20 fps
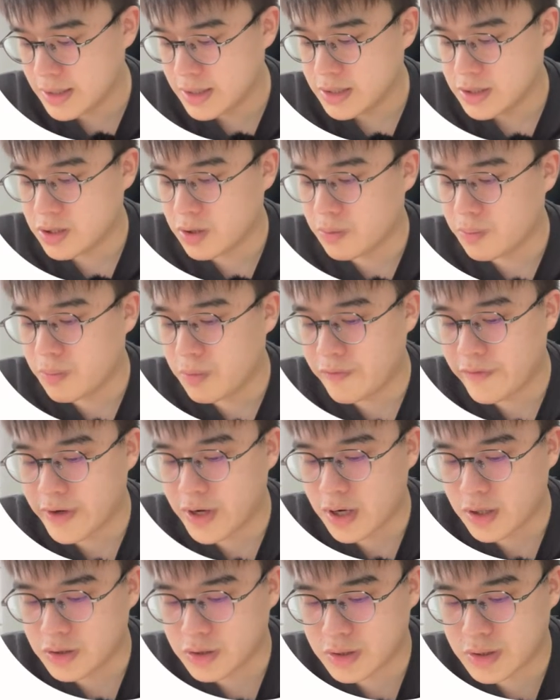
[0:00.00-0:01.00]
so moving
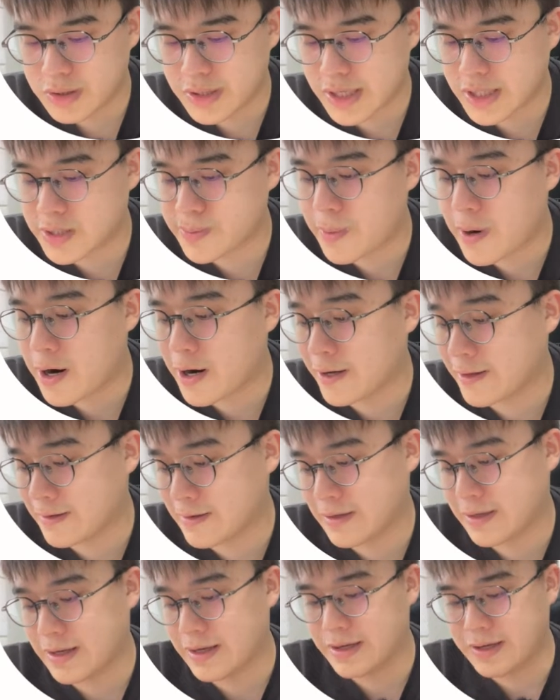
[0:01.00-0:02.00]
on to the next part.
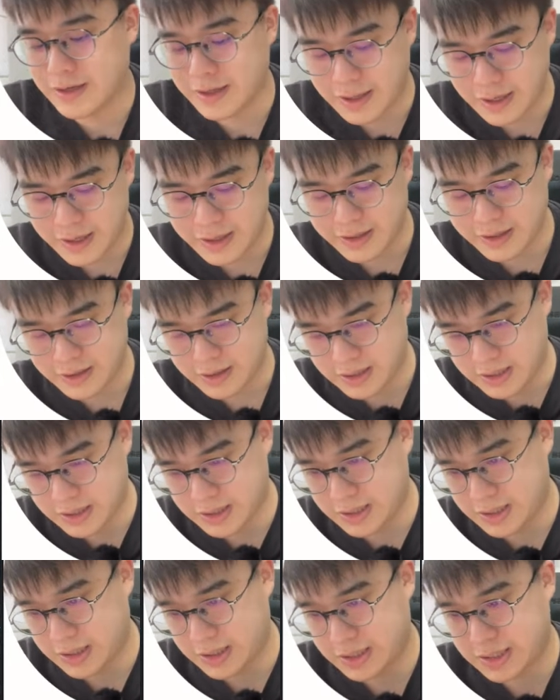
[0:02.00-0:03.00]
Okay, again,
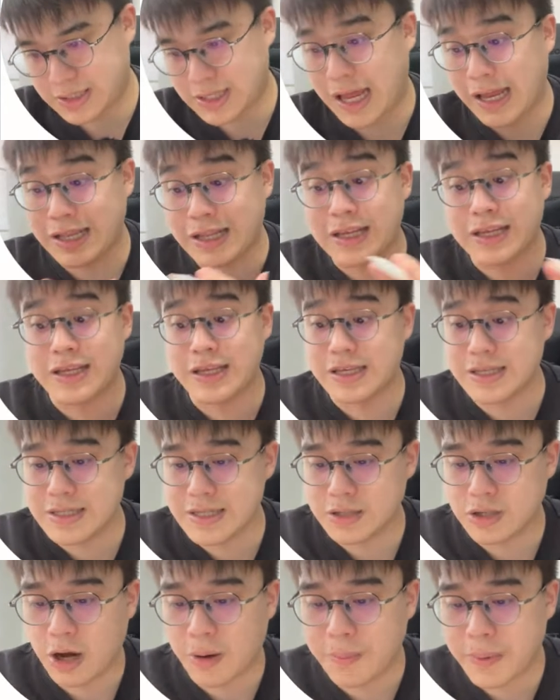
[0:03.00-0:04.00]
a slightly
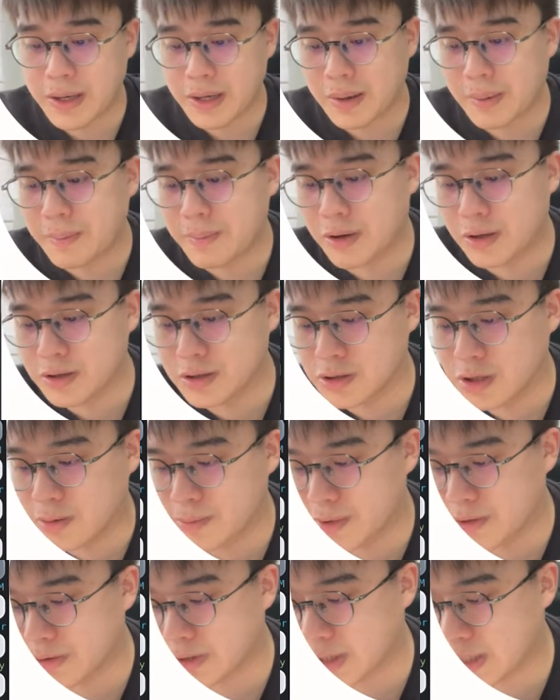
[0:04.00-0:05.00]
easier topic,
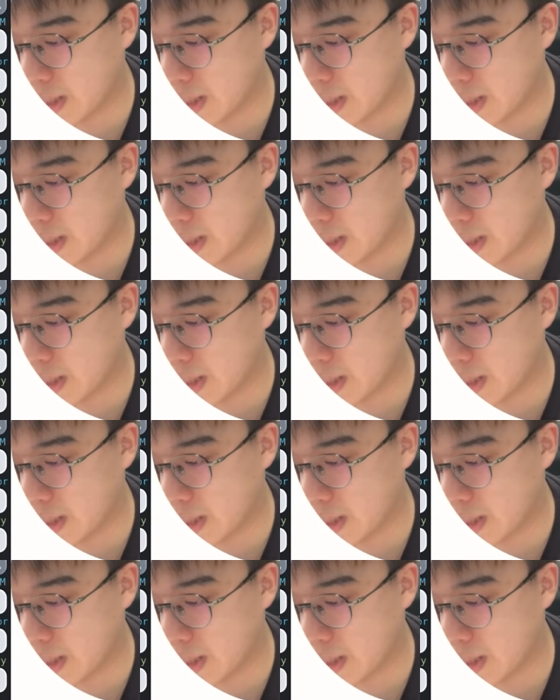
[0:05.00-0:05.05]
polynomials